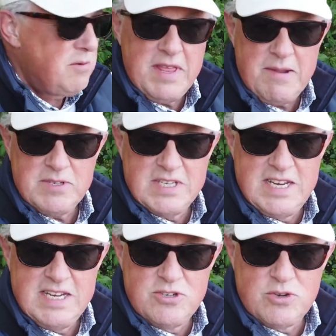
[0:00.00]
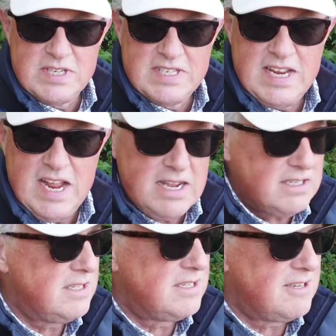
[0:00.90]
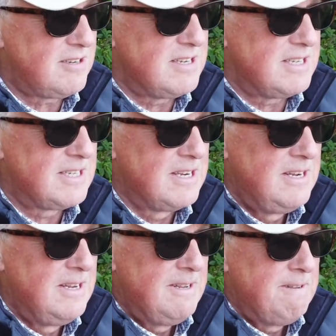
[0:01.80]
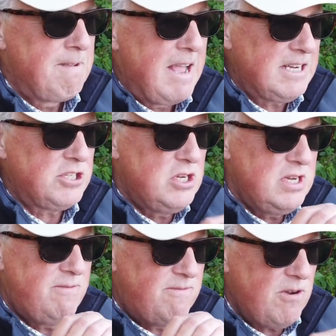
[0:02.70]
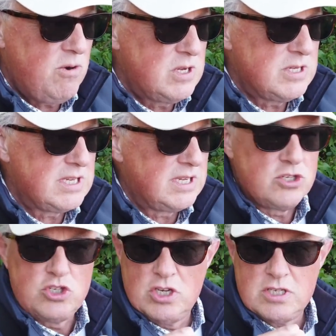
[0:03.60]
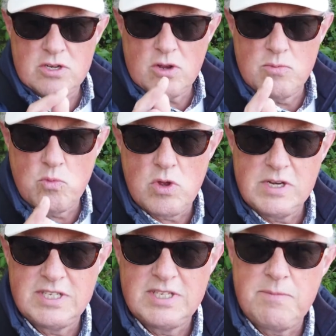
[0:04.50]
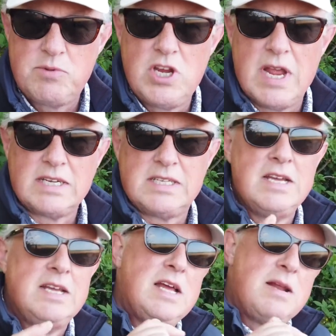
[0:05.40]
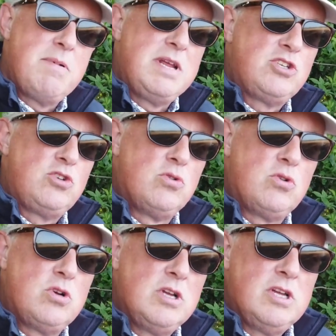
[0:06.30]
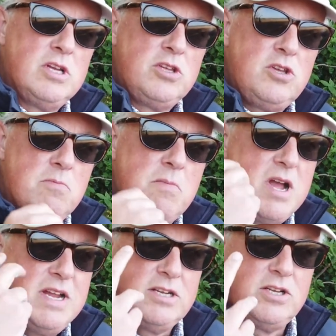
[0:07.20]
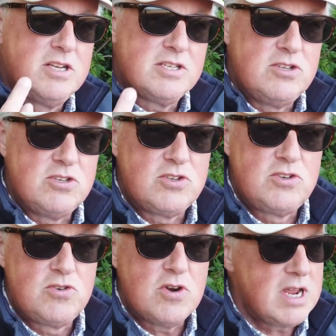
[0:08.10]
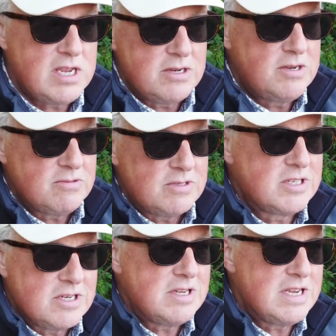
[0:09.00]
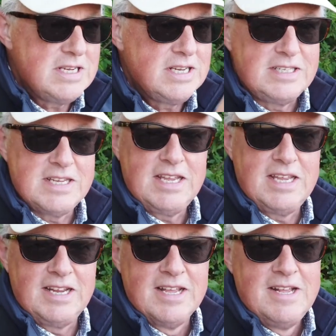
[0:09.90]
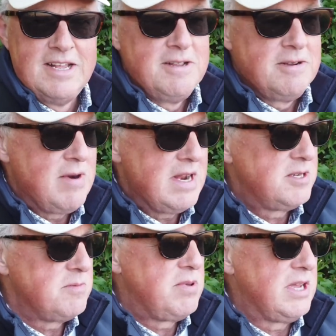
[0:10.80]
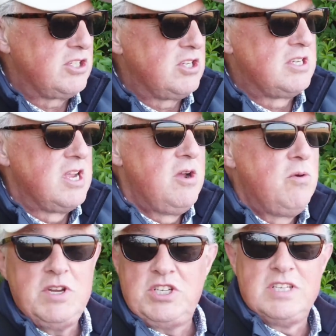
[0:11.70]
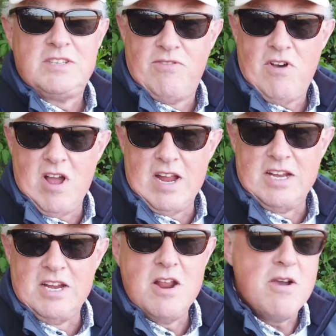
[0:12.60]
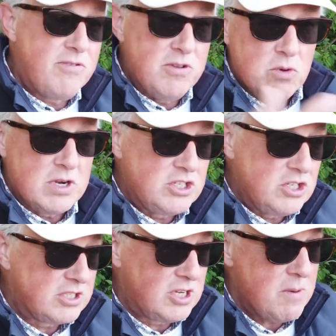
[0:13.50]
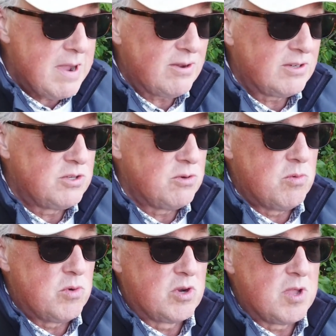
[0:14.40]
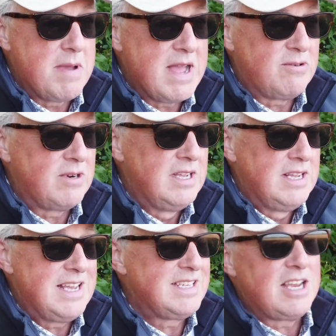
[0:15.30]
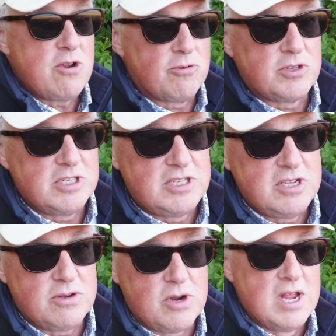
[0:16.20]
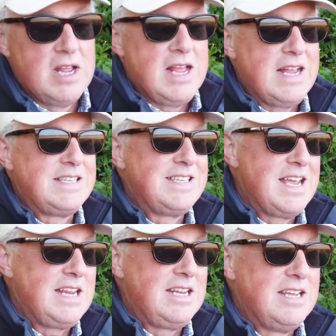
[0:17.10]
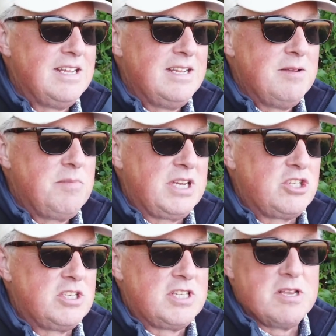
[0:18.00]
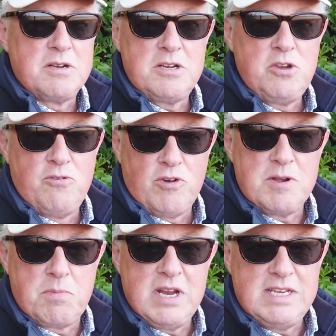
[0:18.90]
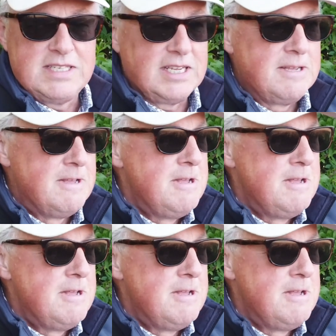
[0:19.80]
Well, that was an interesting exercise. Actually focusing just on one subject and make sure your mind doesn't stray. You don't start taking random pictures, which is fine, you know, if you want to just go out and do a walkabout, as I often do, and take pictures that you find pleasing.